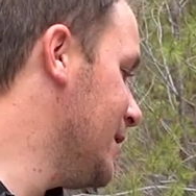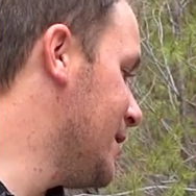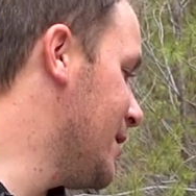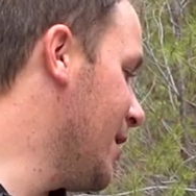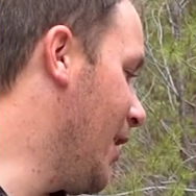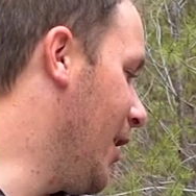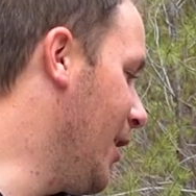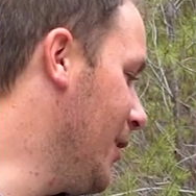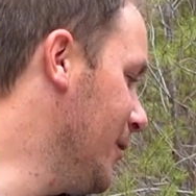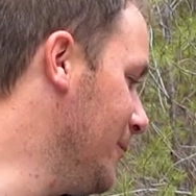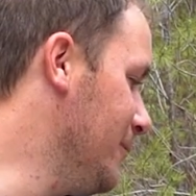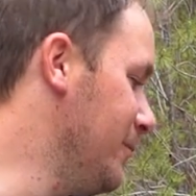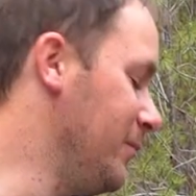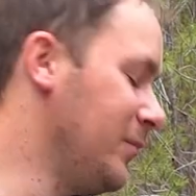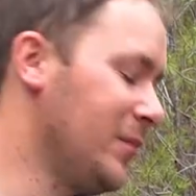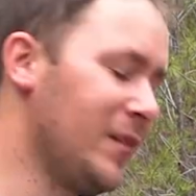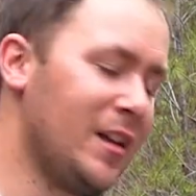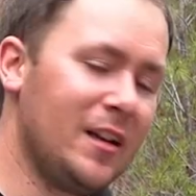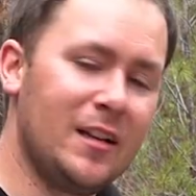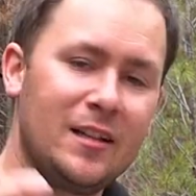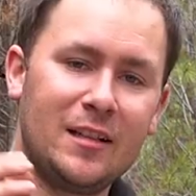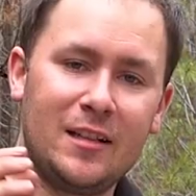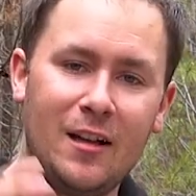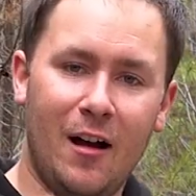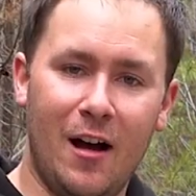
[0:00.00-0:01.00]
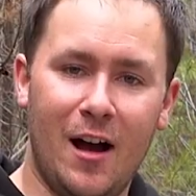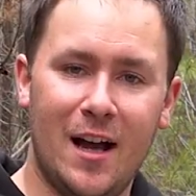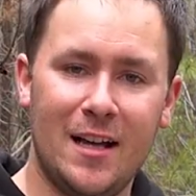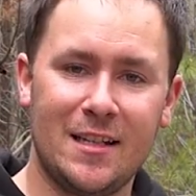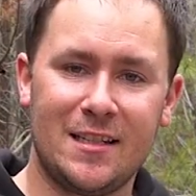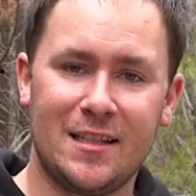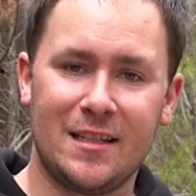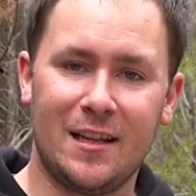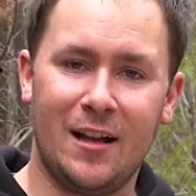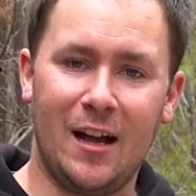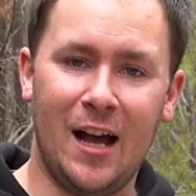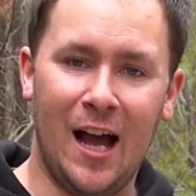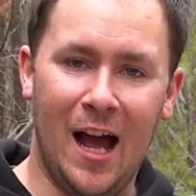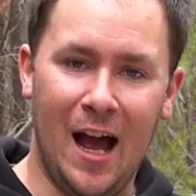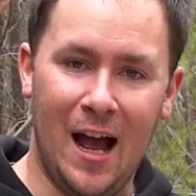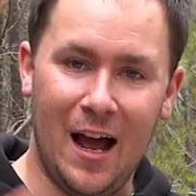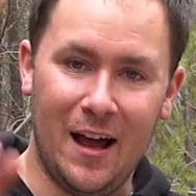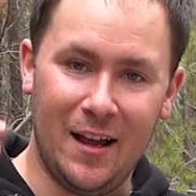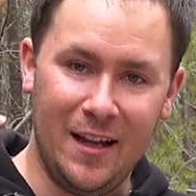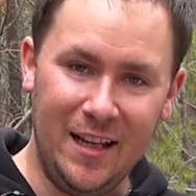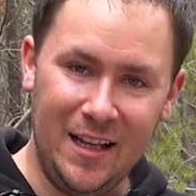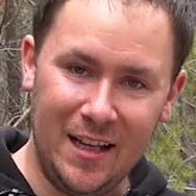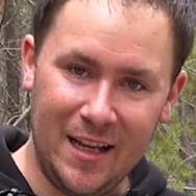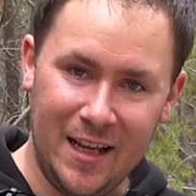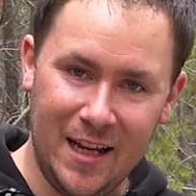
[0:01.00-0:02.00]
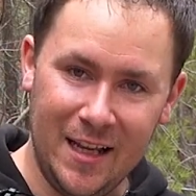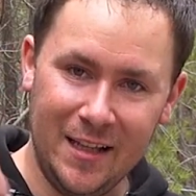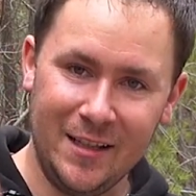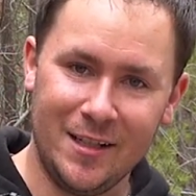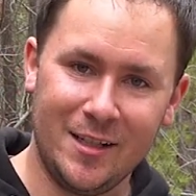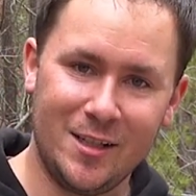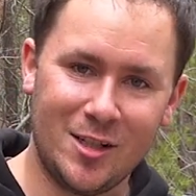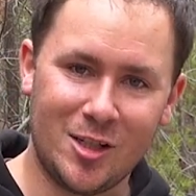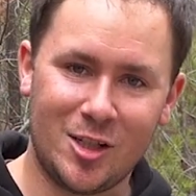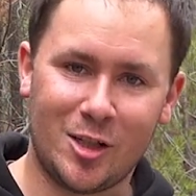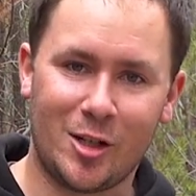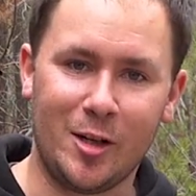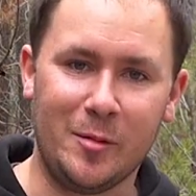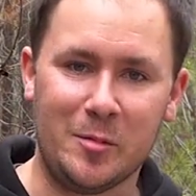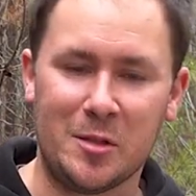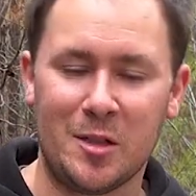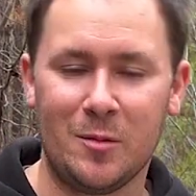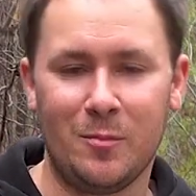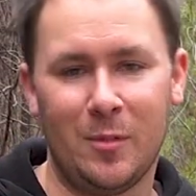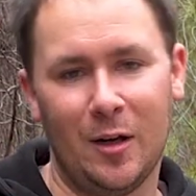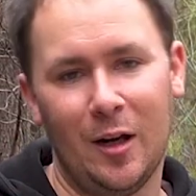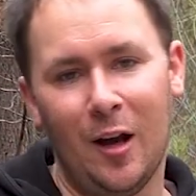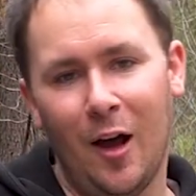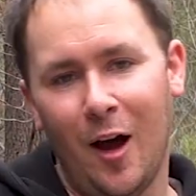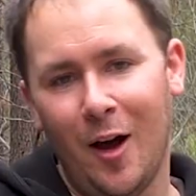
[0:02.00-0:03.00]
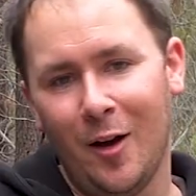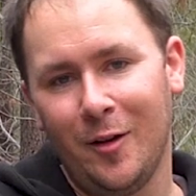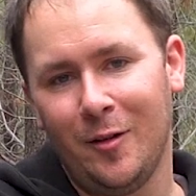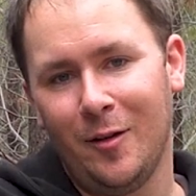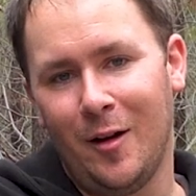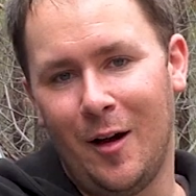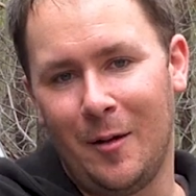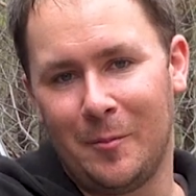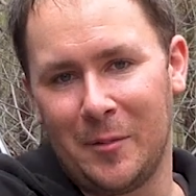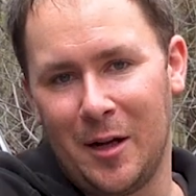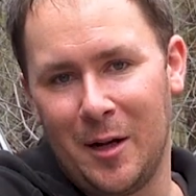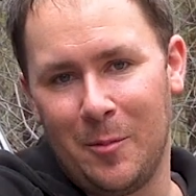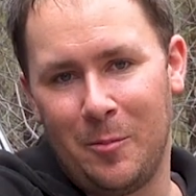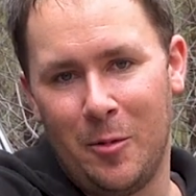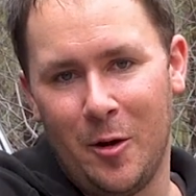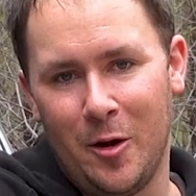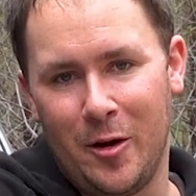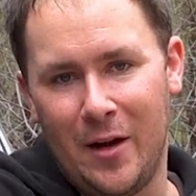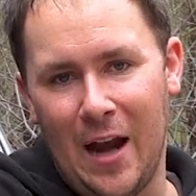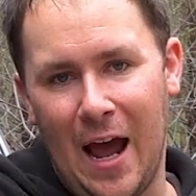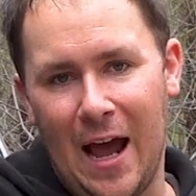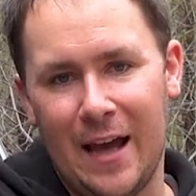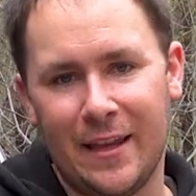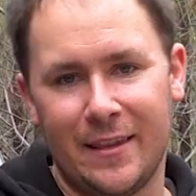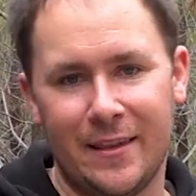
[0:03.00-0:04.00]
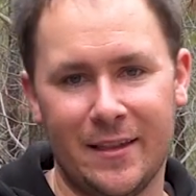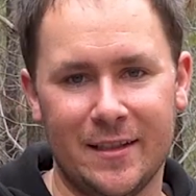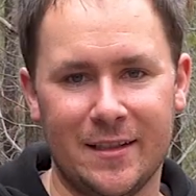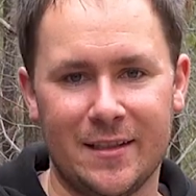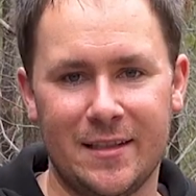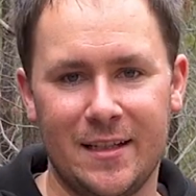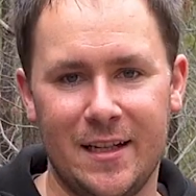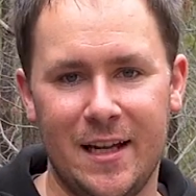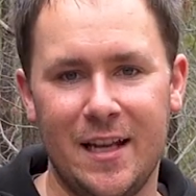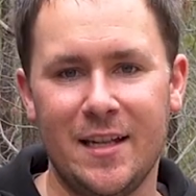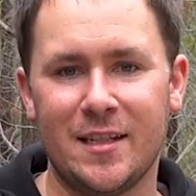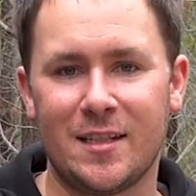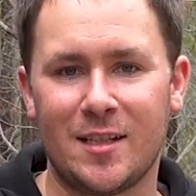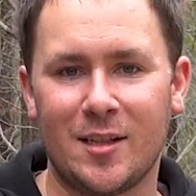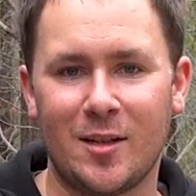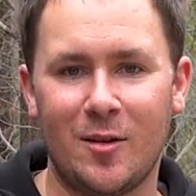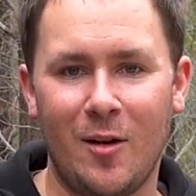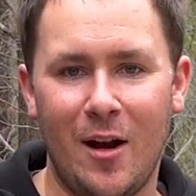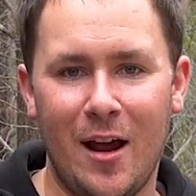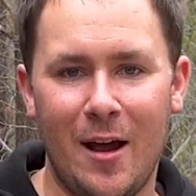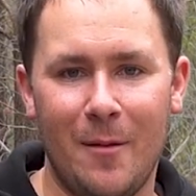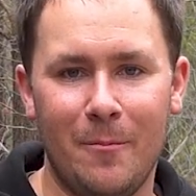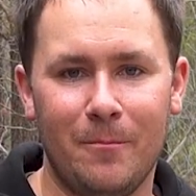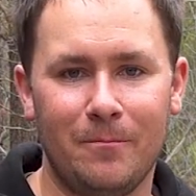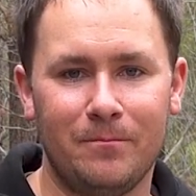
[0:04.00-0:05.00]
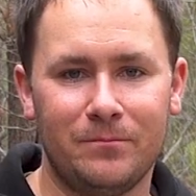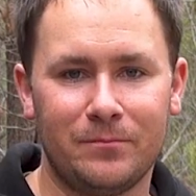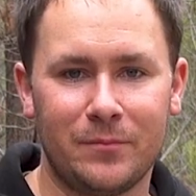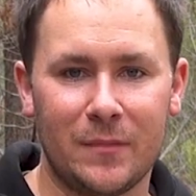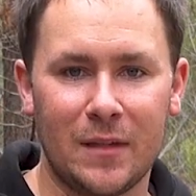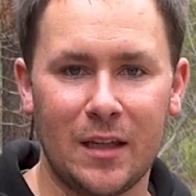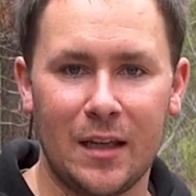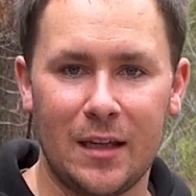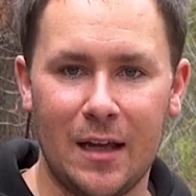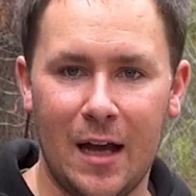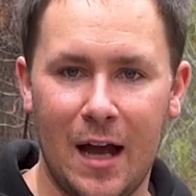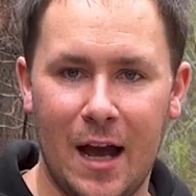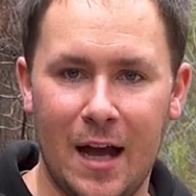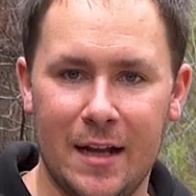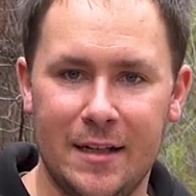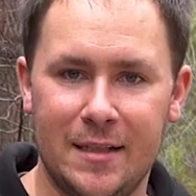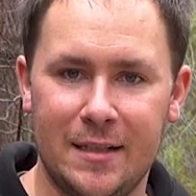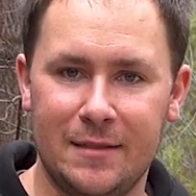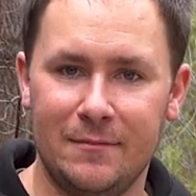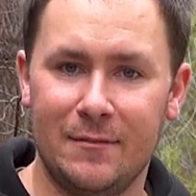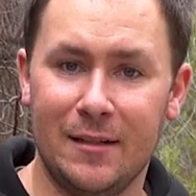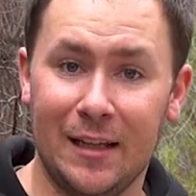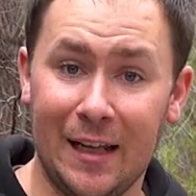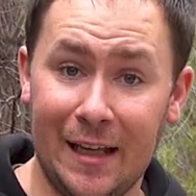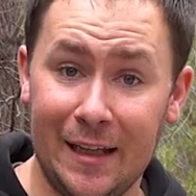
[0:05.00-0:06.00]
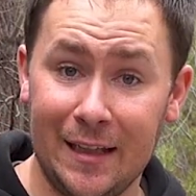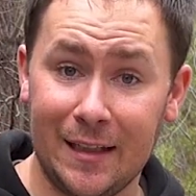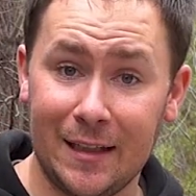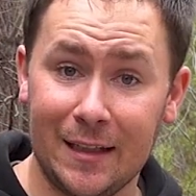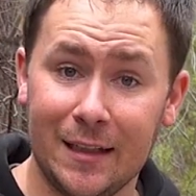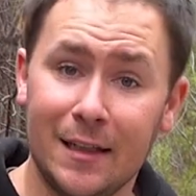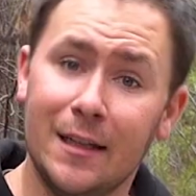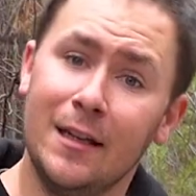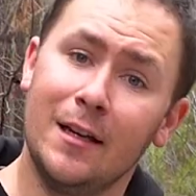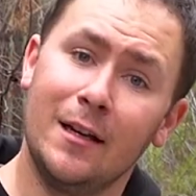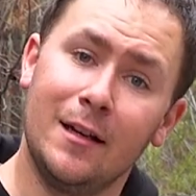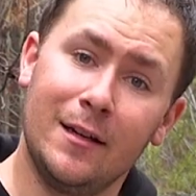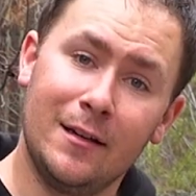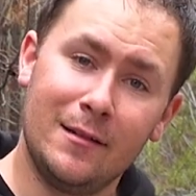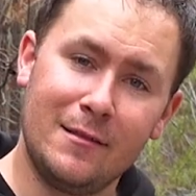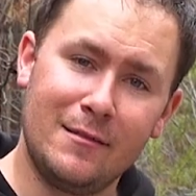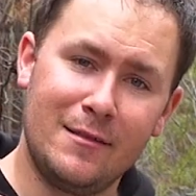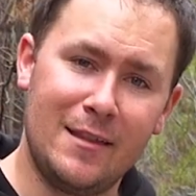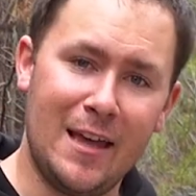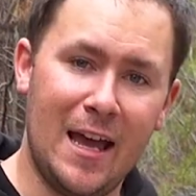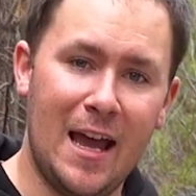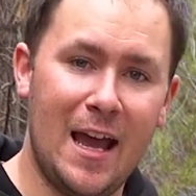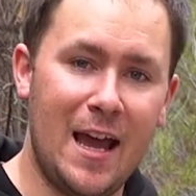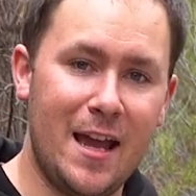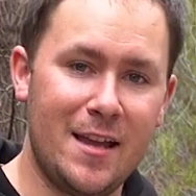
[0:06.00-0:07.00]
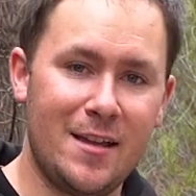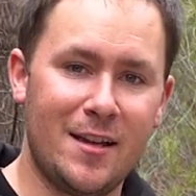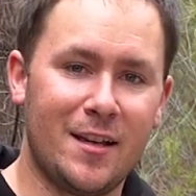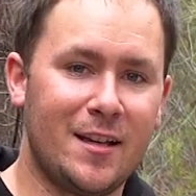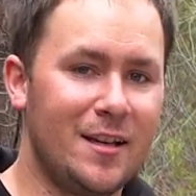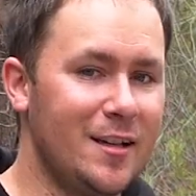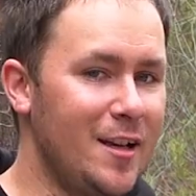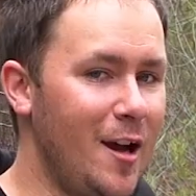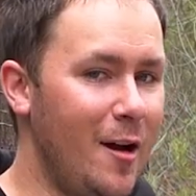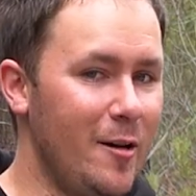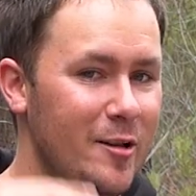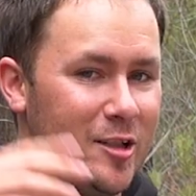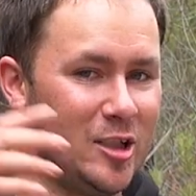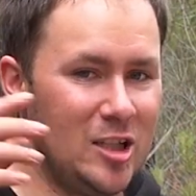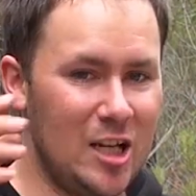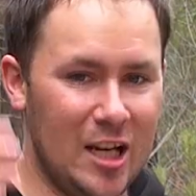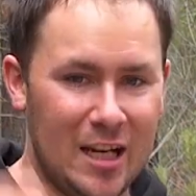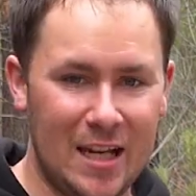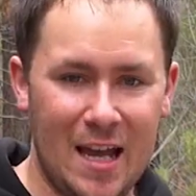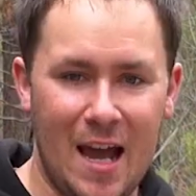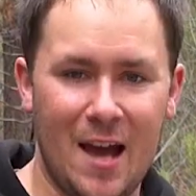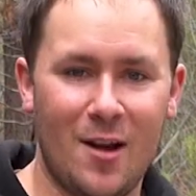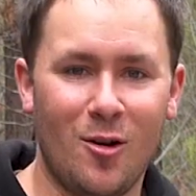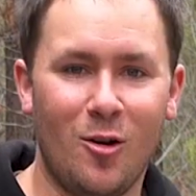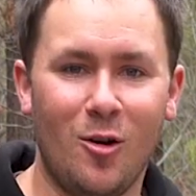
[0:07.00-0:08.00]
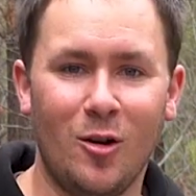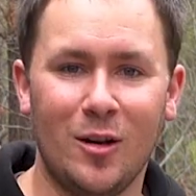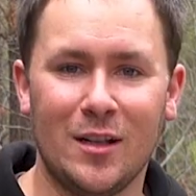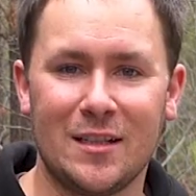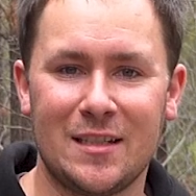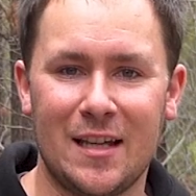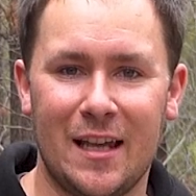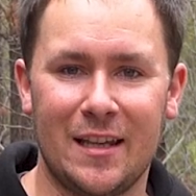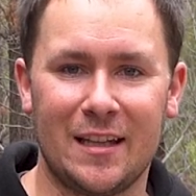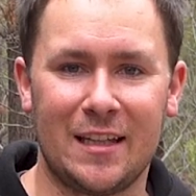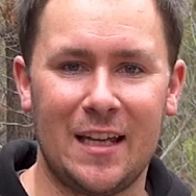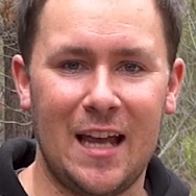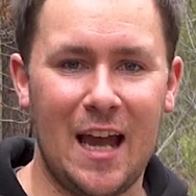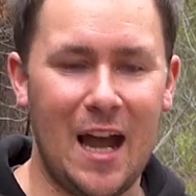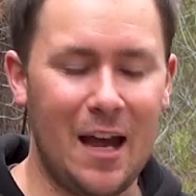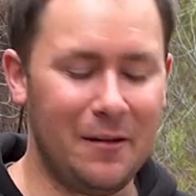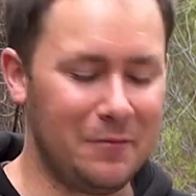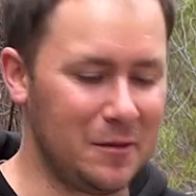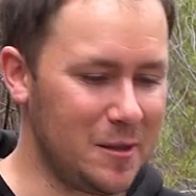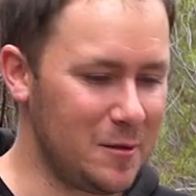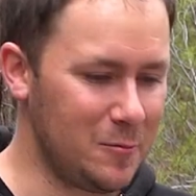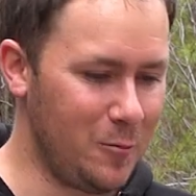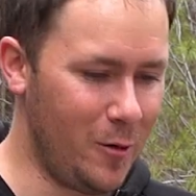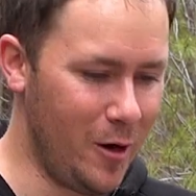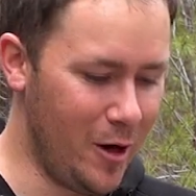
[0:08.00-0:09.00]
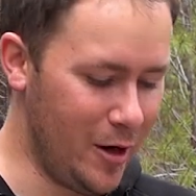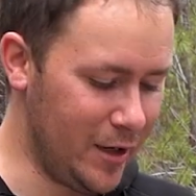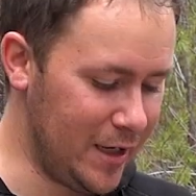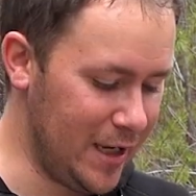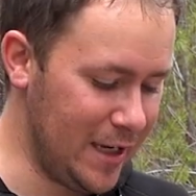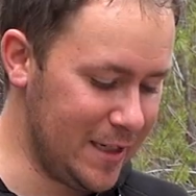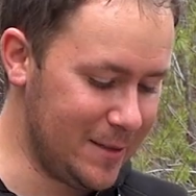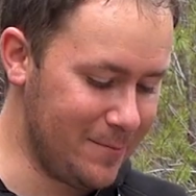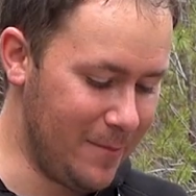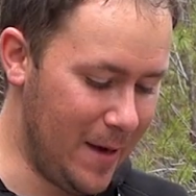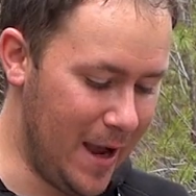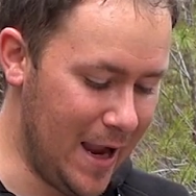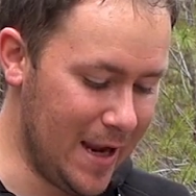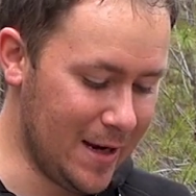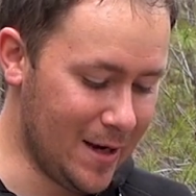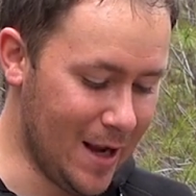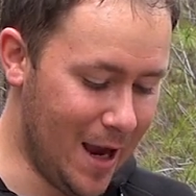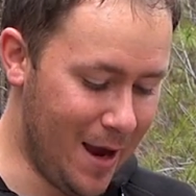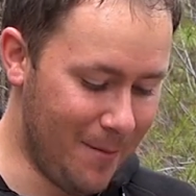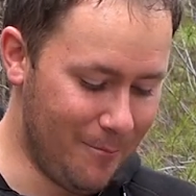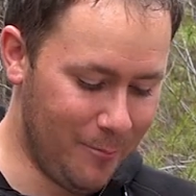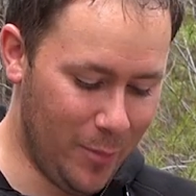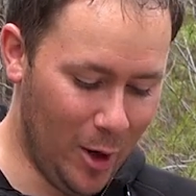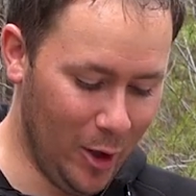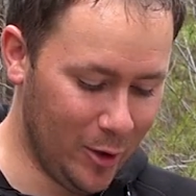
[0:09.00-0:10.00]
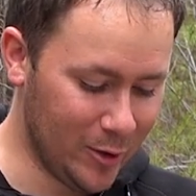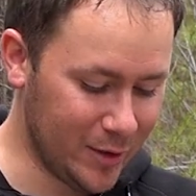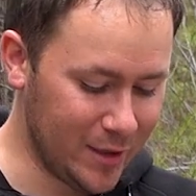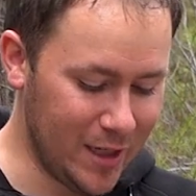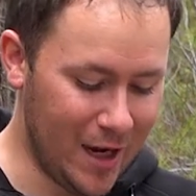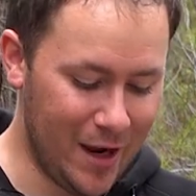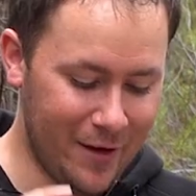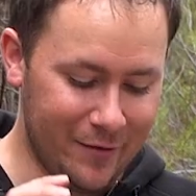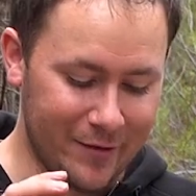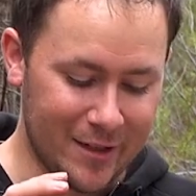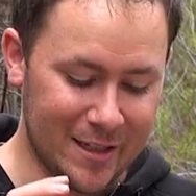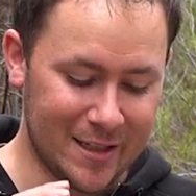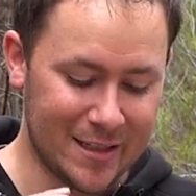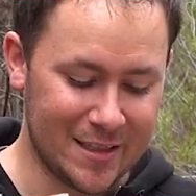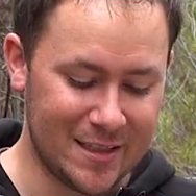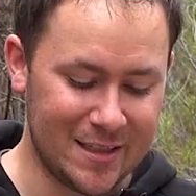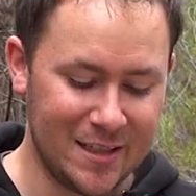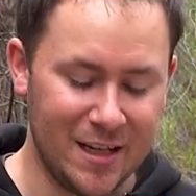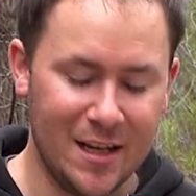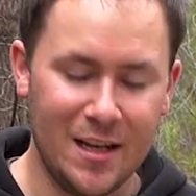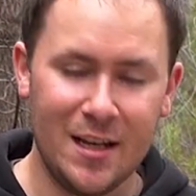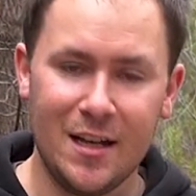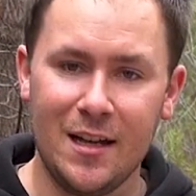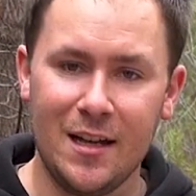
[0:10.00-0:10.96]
So guys, in the description below, I'm going to put Nathan's Instagram link. There you can go and check out all his other canvas work. He's made boat covers,